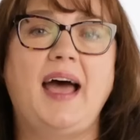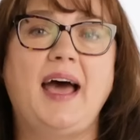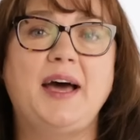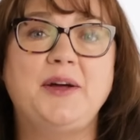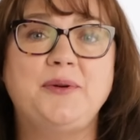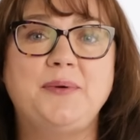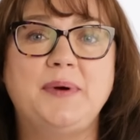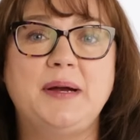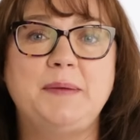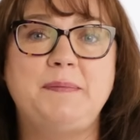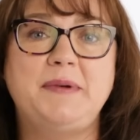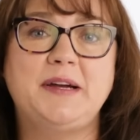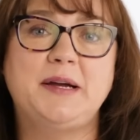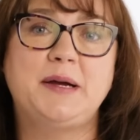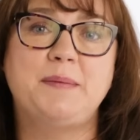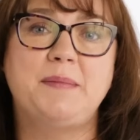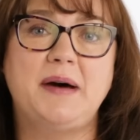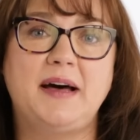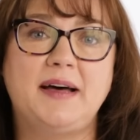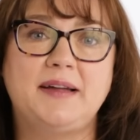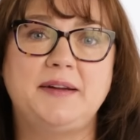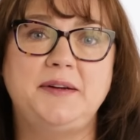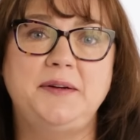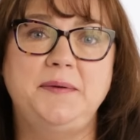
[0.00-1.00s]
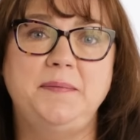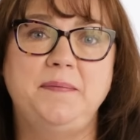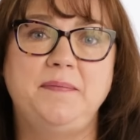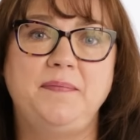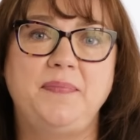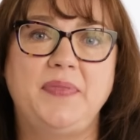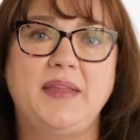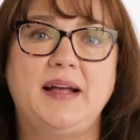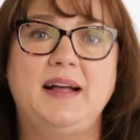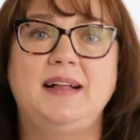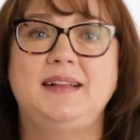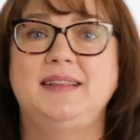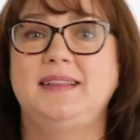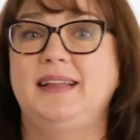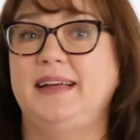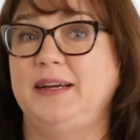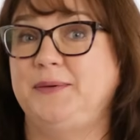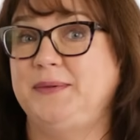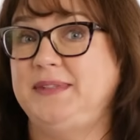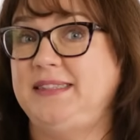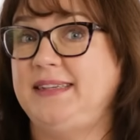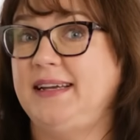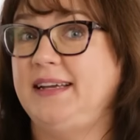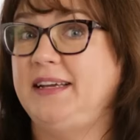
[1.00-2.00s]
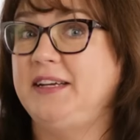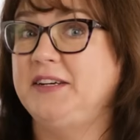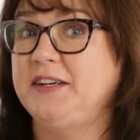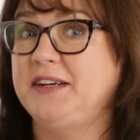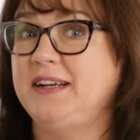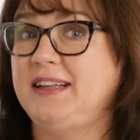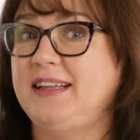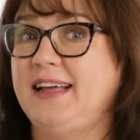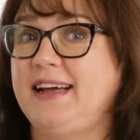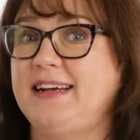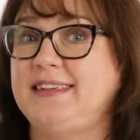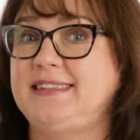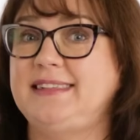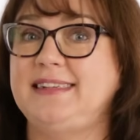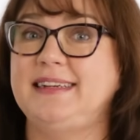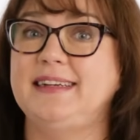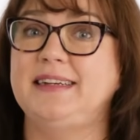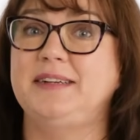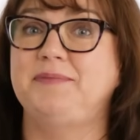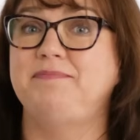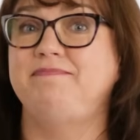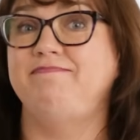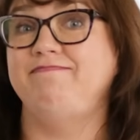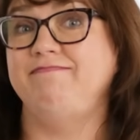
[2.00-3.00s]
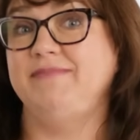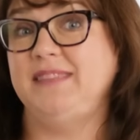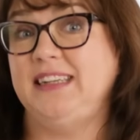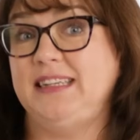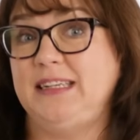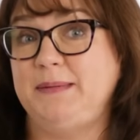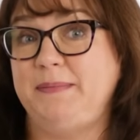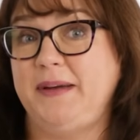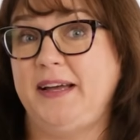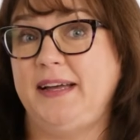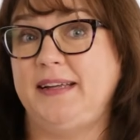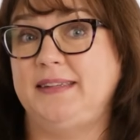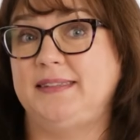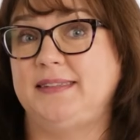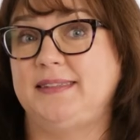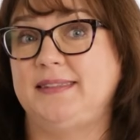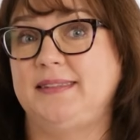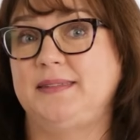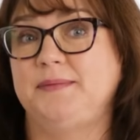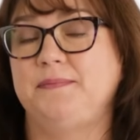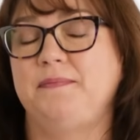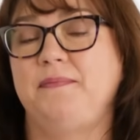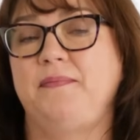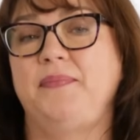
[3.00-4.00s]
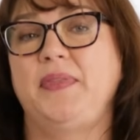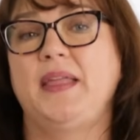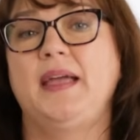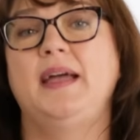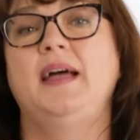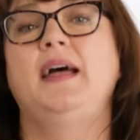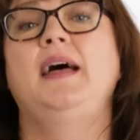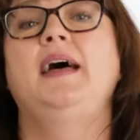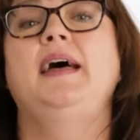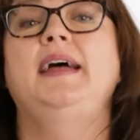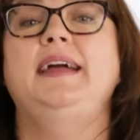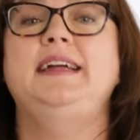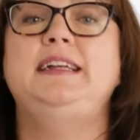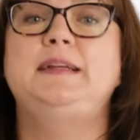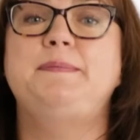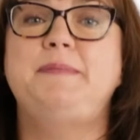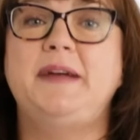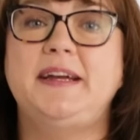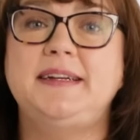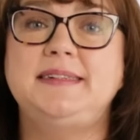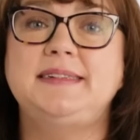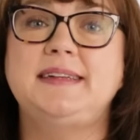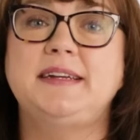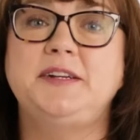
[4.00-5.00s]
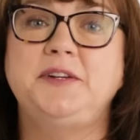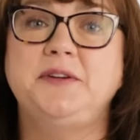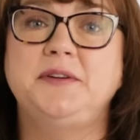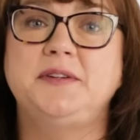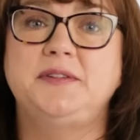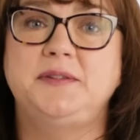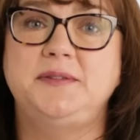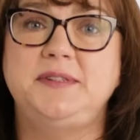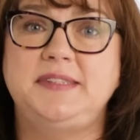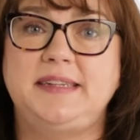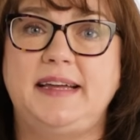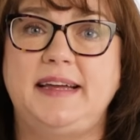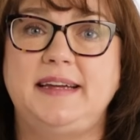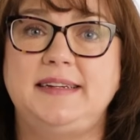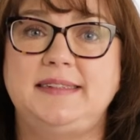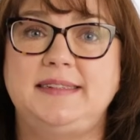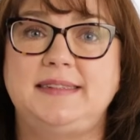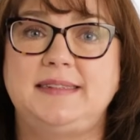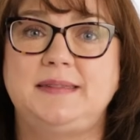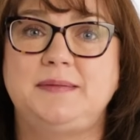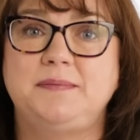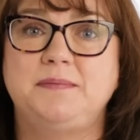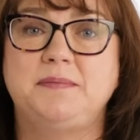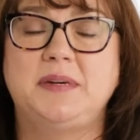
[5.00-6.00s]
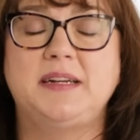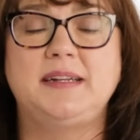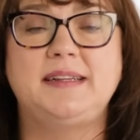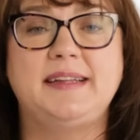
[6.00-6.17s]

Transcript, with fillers: How do I pick a model? Like we say here at Elastic, it depends. It depends on your use case, but